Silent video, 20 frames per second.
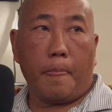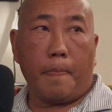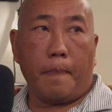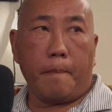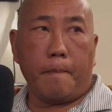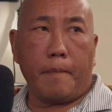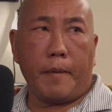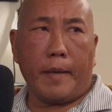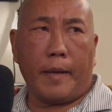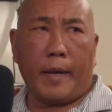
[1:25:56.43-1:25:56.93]

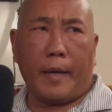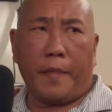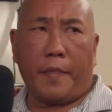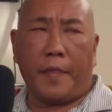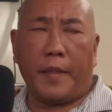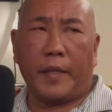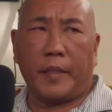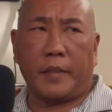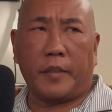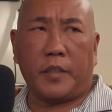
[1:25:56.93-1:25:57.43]
Yeah, I
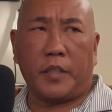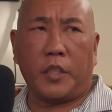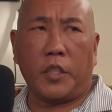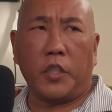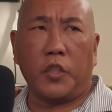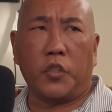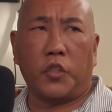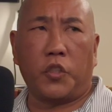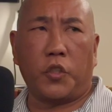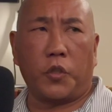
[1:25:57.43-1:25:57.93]
think
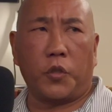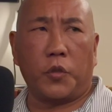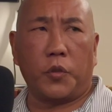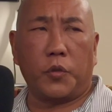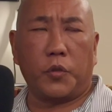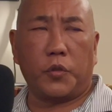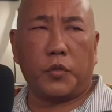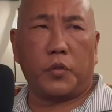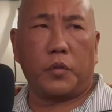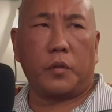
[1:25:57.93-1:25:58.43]

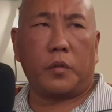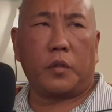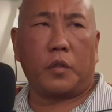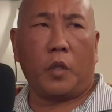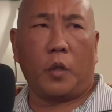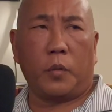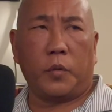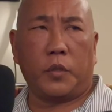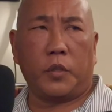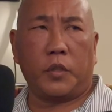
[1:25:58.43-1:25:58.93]
teachers,
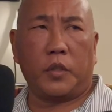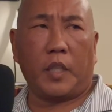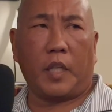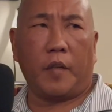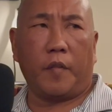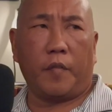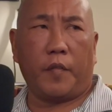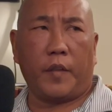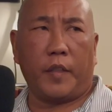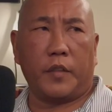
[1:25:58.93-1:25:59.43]
coaches
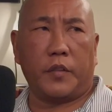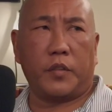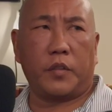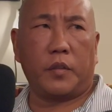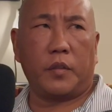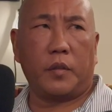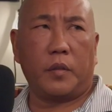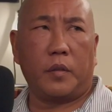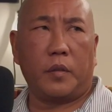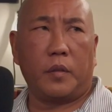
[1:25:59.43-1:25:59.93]
have this
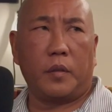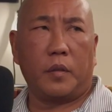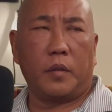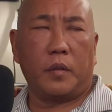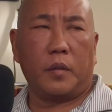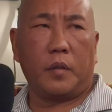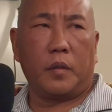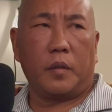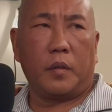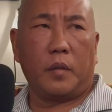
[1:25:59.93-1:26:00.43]

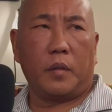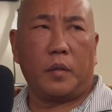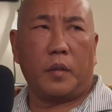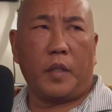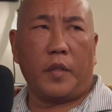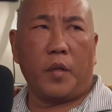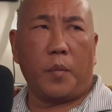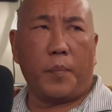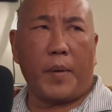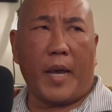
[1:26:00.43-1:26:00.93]
in
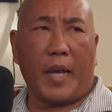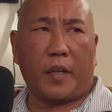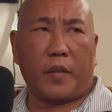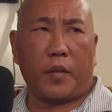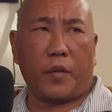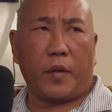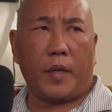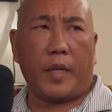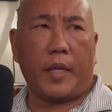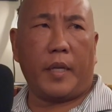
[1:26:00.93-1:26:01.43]
the back of
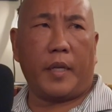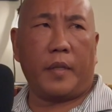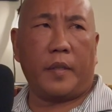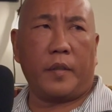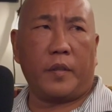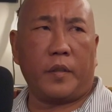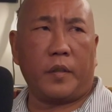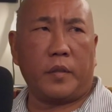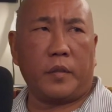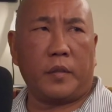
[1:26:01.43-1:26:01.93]
their head.
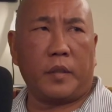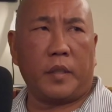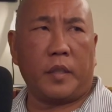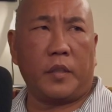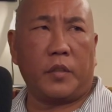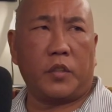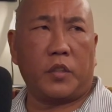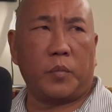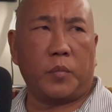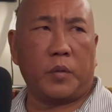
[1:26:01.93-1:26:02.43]
The
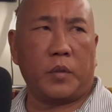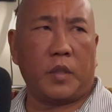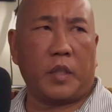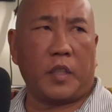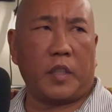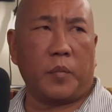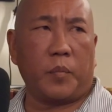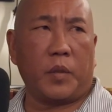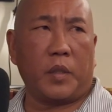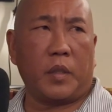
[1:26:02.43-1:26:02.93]
instrument, I
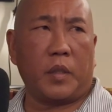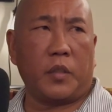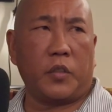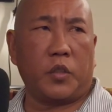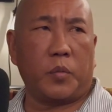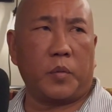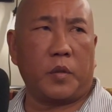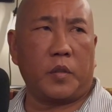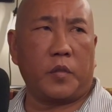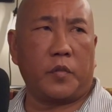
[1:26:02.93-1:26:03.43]
can be an
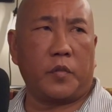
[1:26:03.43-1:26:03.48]
instrument